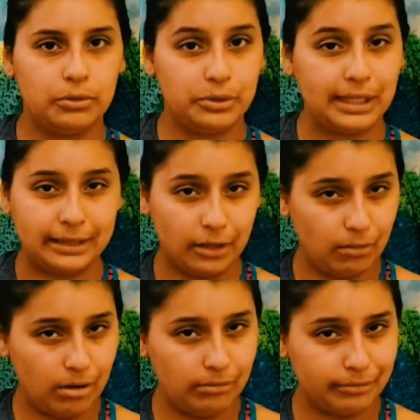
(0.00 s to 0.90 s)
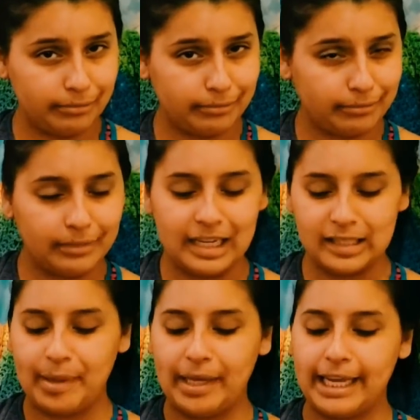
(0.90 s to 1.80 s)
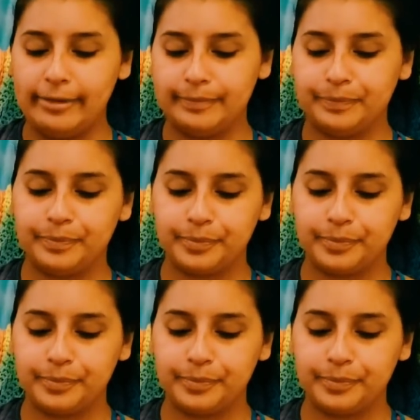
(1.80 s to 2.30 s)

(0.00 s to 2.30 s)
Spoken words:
who said the quote is Pele.